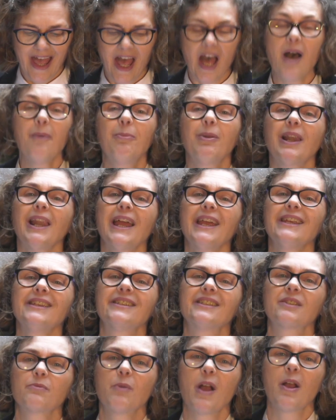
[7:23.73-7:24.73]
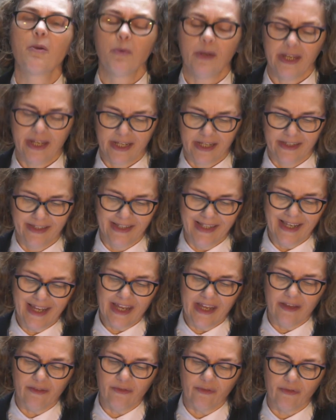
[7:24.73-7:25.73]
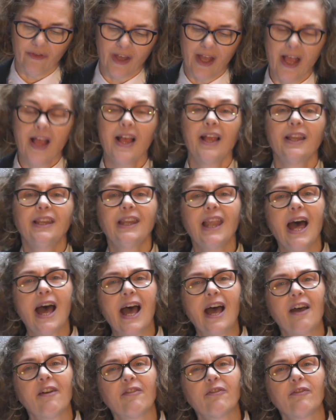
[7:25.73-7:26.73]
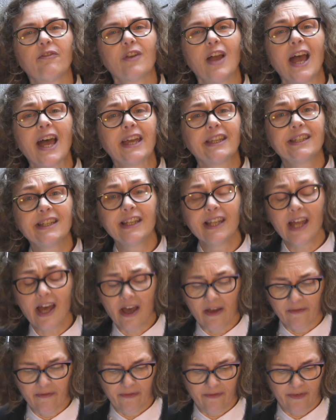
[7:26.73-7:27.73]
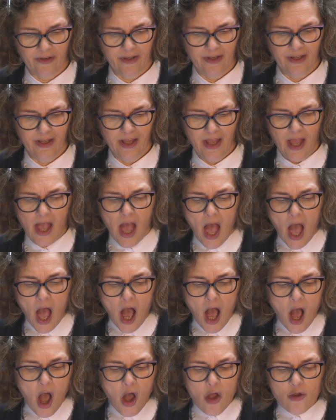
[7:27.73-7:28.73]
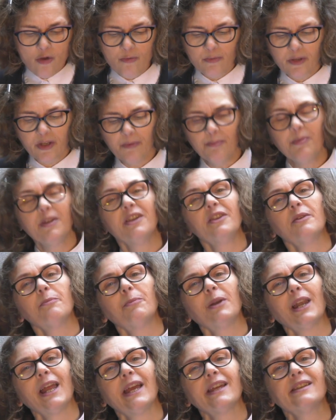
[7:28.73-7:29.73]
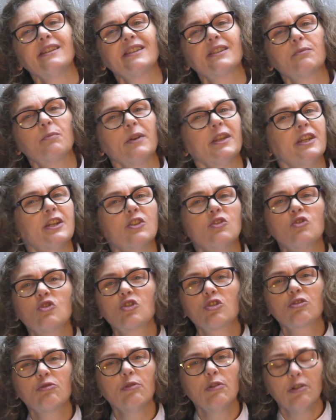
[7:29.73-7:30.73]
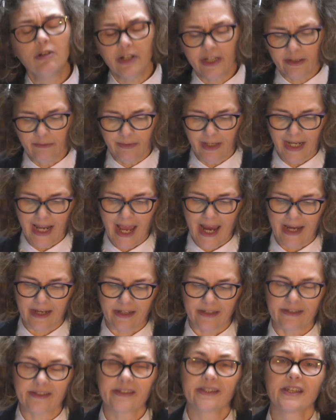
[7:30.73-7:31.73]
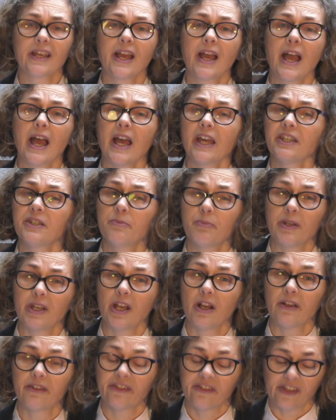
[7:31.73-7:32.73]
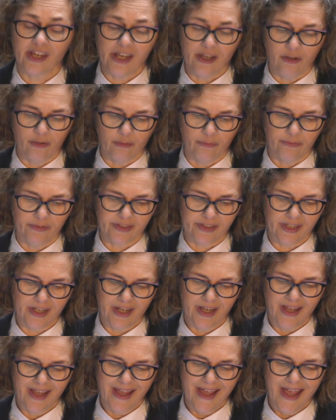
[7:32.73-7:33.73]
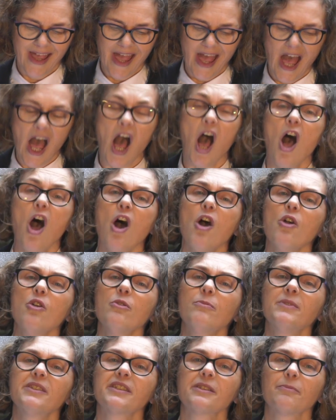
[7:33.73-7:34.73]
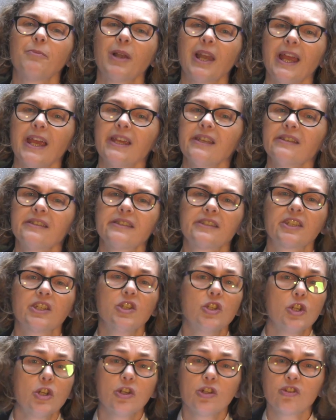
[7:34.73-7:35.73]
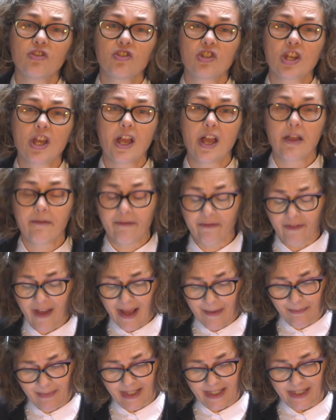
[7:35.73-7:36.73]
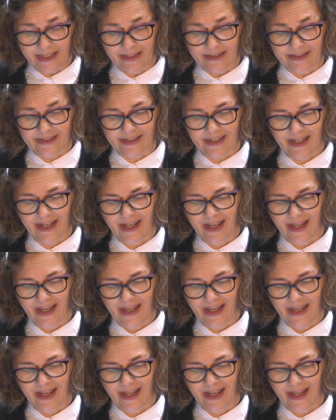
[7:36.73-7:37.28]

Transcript: a place where we can live, laugh and love. A home can be the place we can truly relax and be ourselves. A home is a place to nurture families.